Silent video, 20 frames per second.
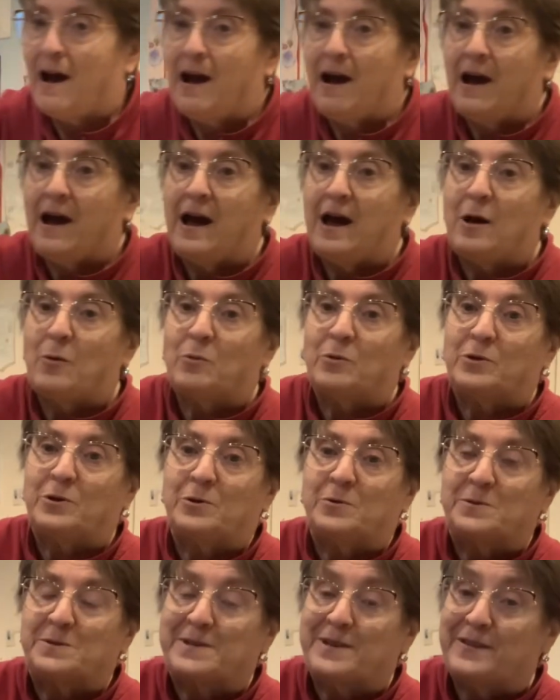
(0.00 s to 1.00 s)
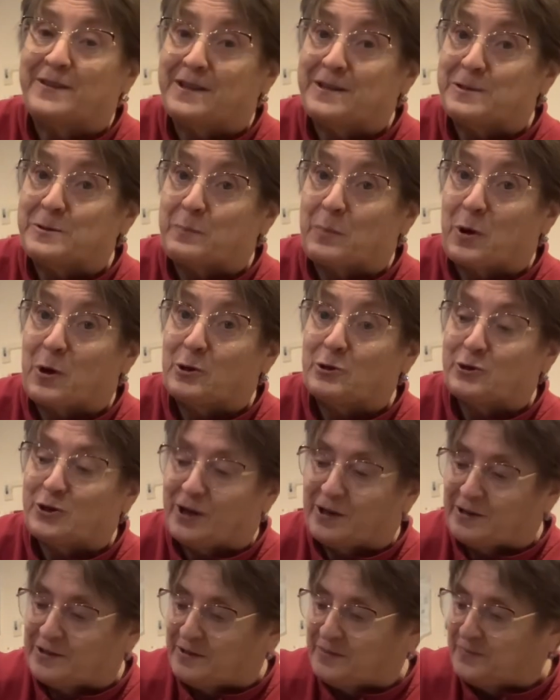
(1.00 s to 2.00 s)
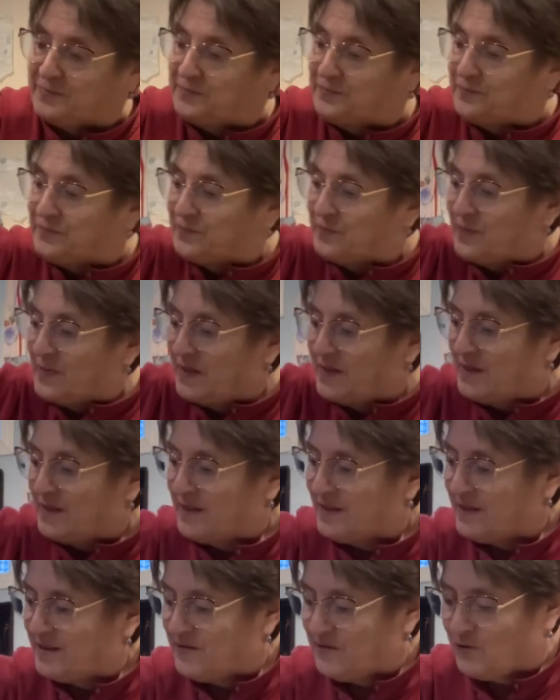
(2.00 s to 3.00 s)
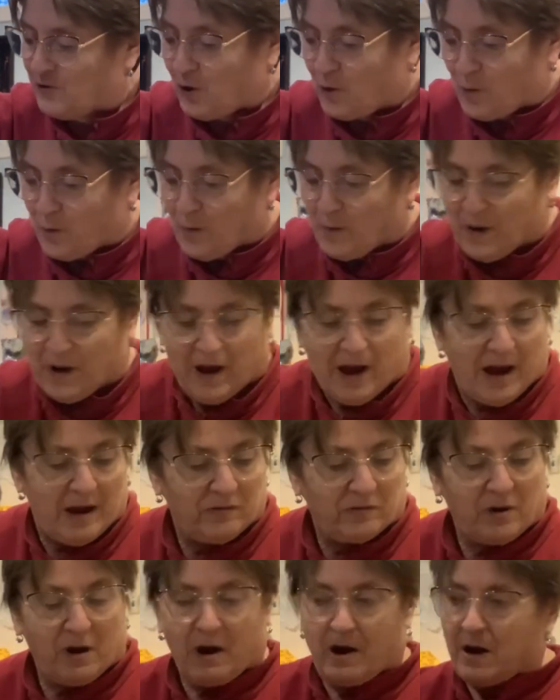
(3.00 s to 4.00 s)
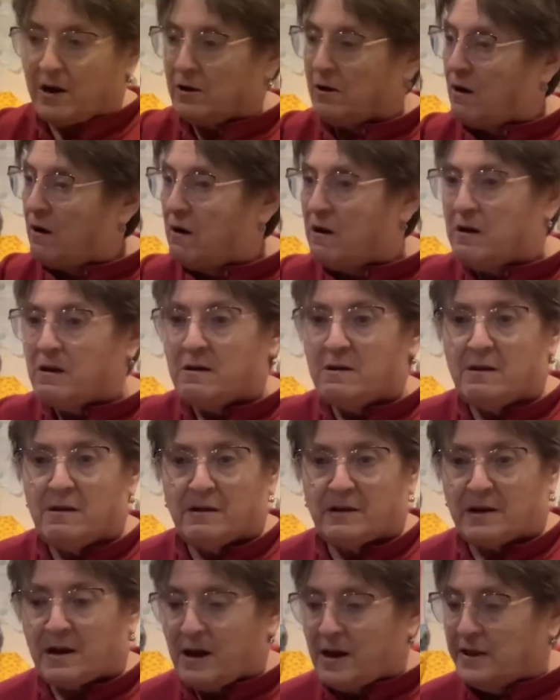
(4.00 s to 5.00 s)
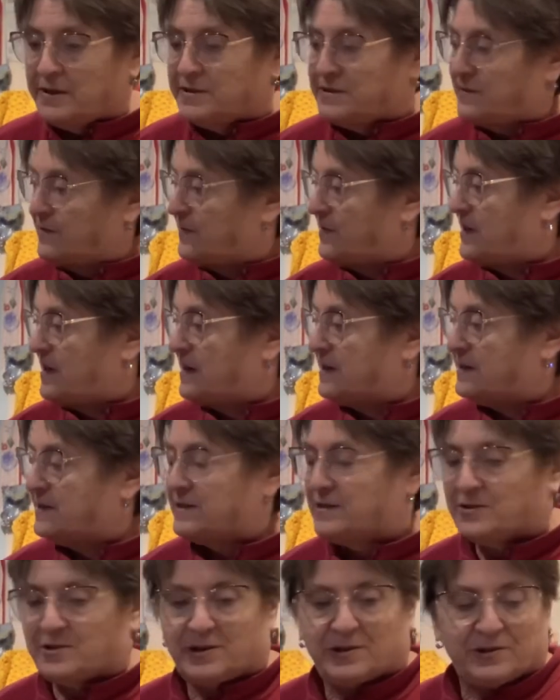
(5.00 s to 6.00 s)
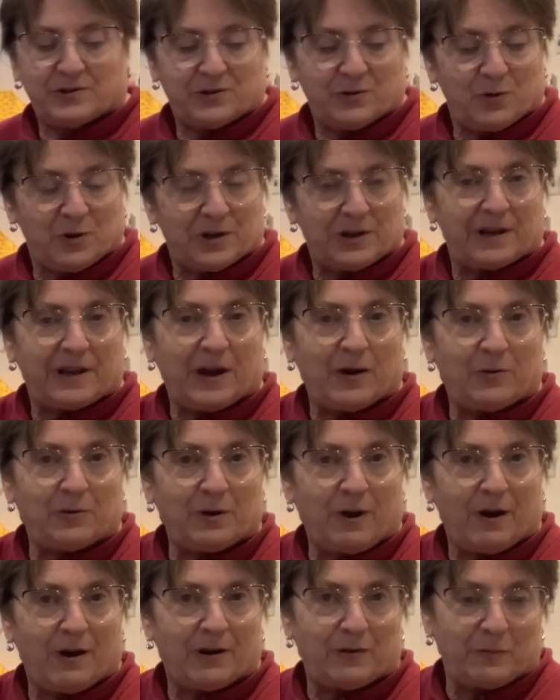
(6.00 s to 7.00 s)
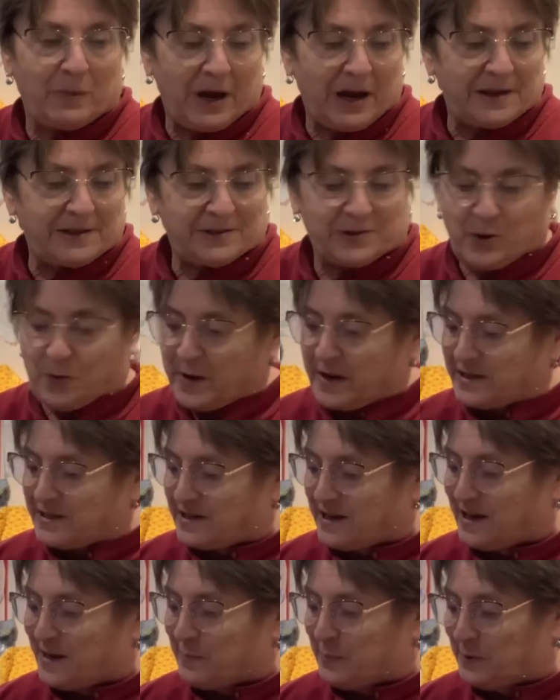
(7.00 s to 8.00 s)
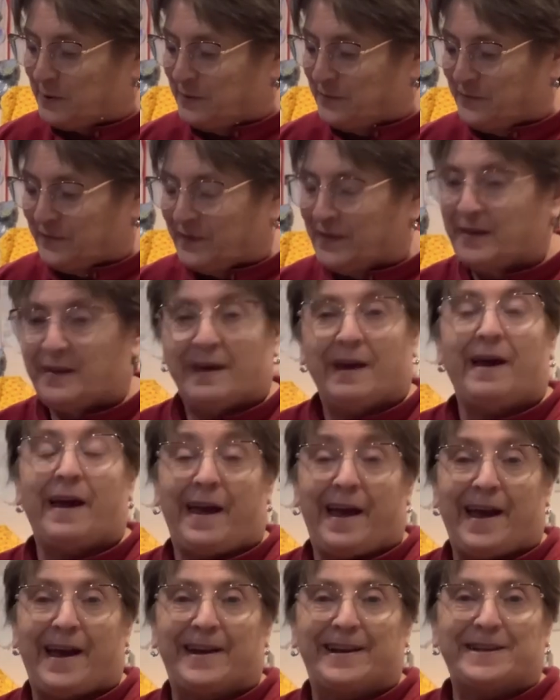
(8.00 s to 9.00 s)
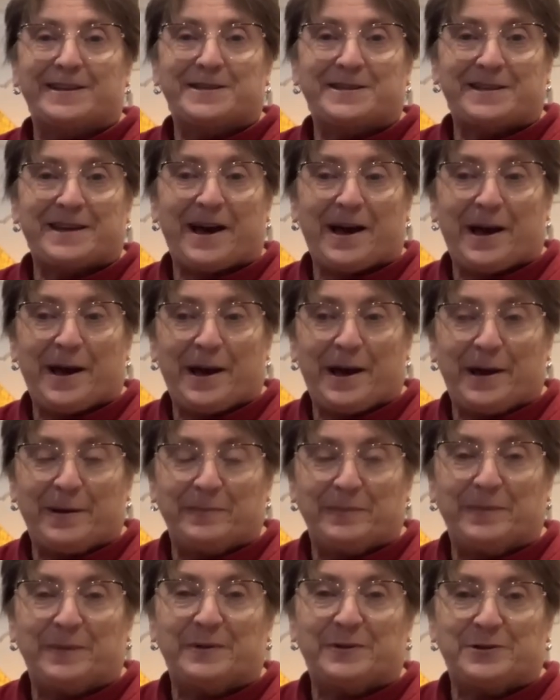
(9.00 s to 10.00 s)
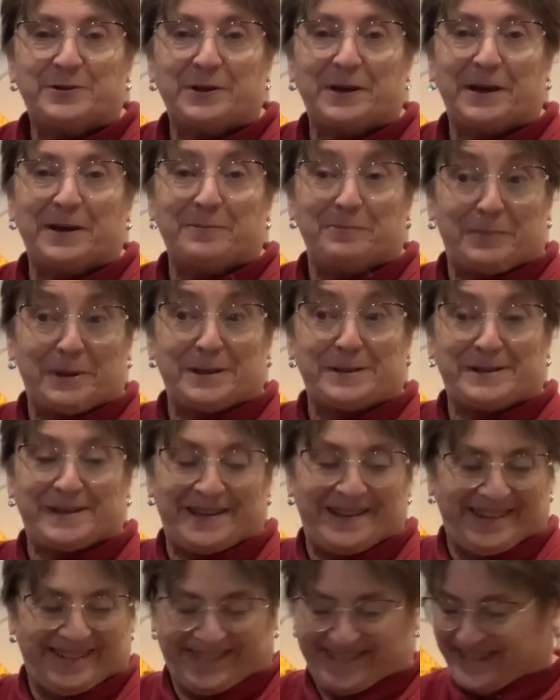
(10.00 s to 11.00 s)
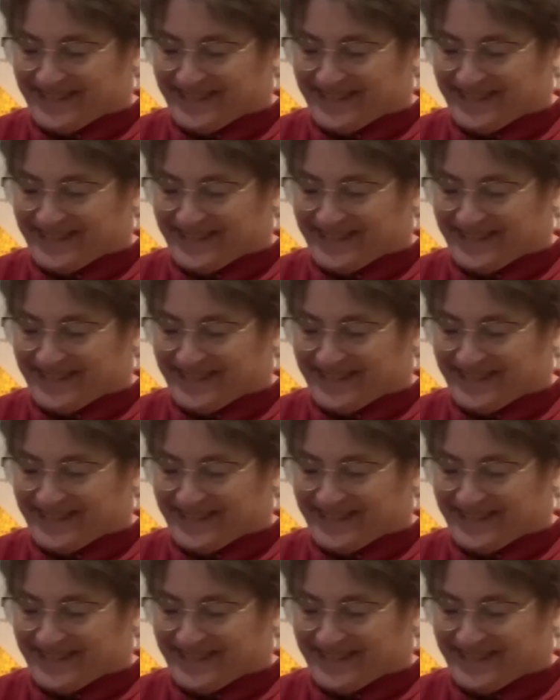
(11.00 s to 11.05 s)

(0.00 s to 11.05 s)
I will use in this project. So I've got all kinds of things sorted out on my sewing table, and it's time to get busy.